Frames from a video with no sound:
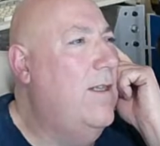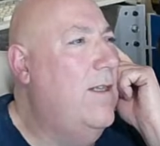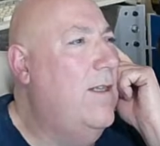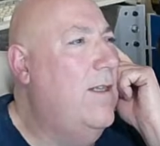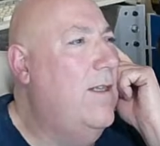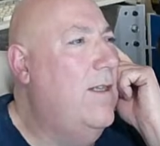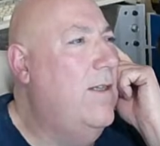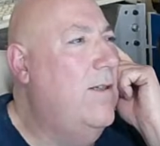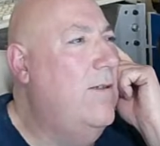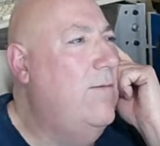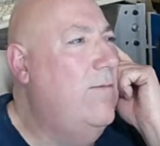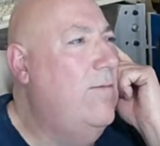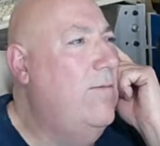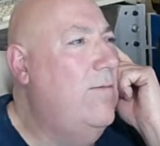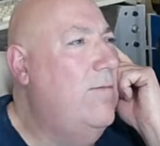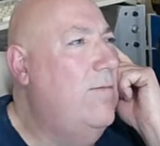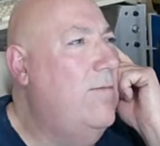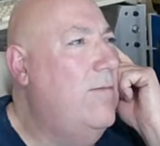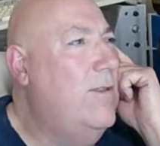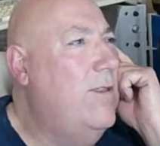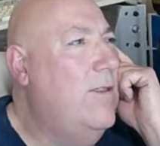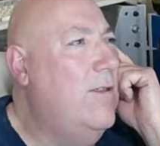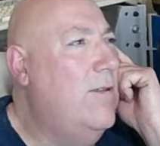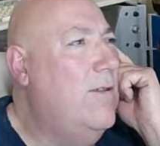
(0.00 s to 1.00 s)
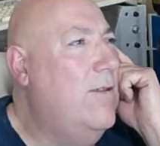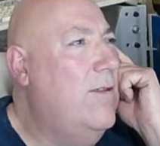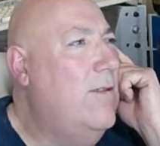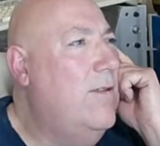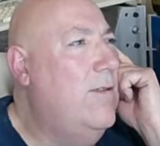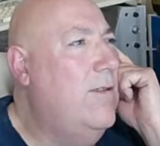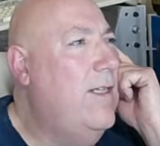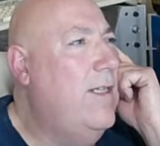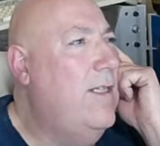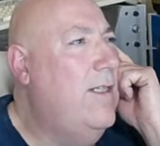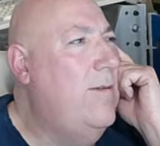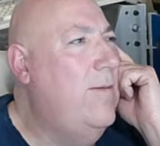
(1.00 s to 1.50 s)
Oh, it's not gone
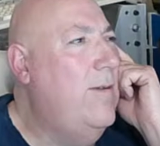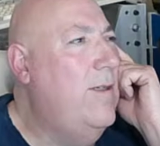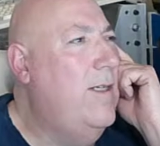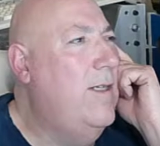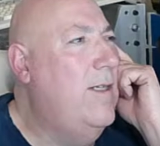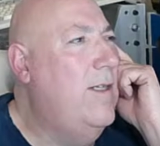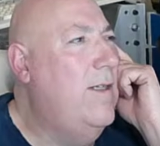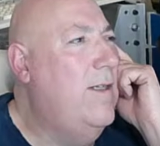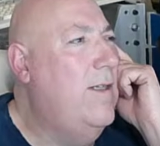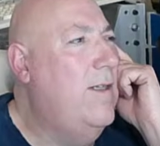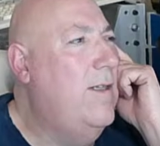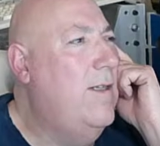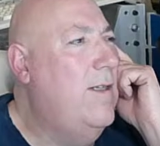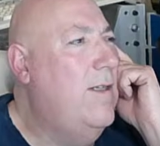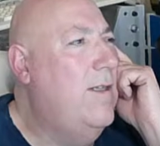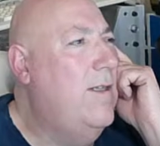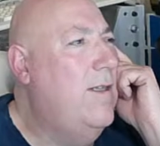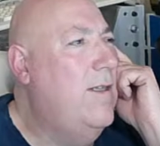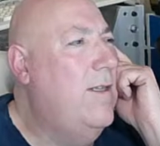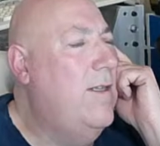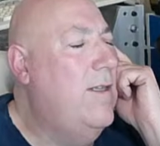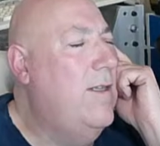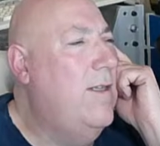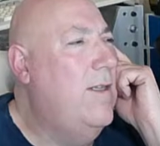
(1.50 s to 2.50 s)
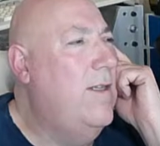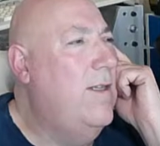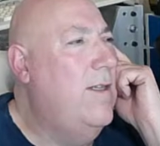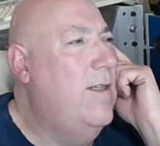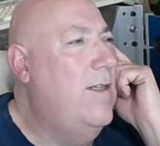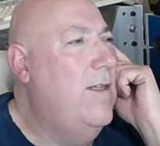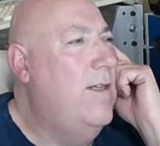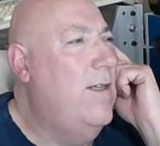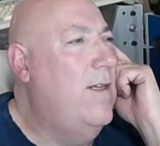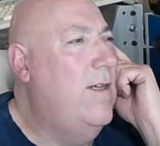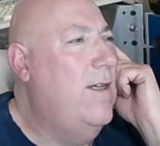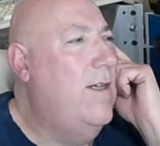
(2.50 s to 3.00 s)
anywhere.
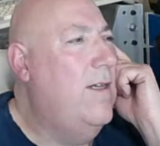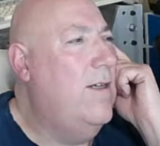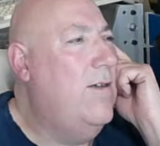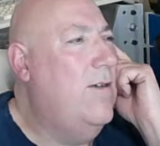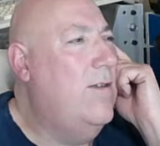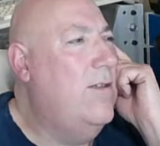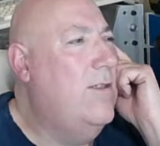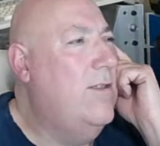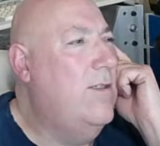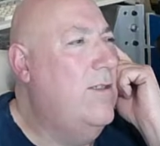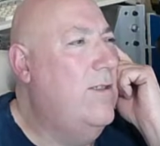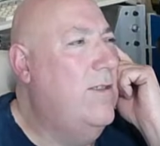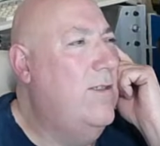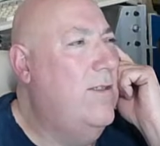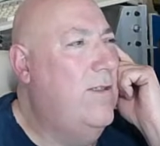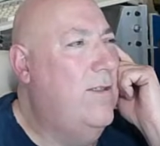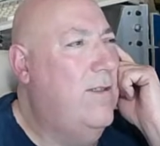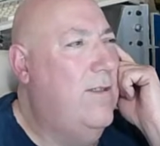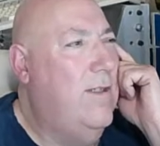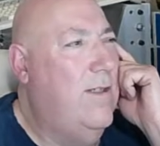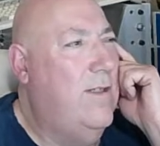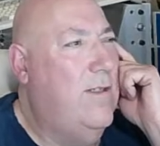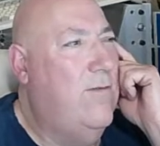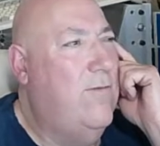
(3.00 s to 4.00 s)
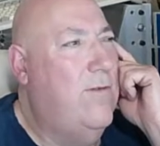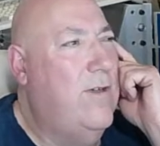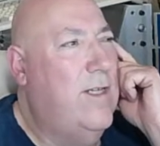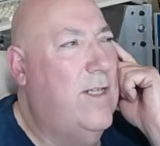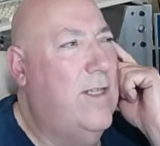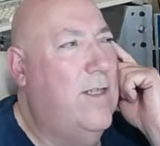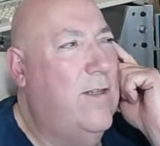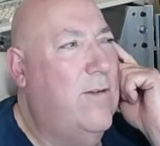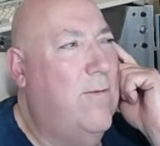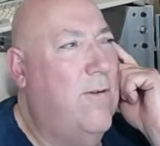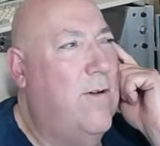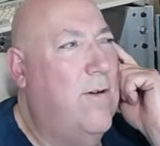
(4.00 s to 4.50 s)
Because that's reading
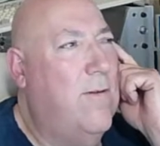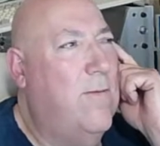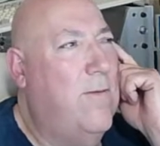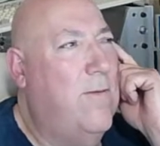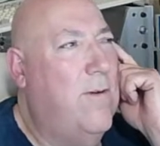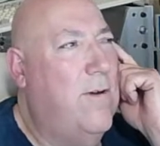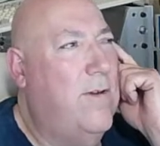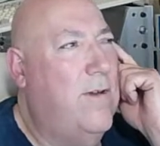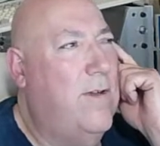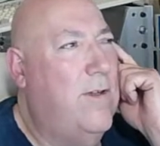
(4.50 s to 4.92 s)
the wrong one.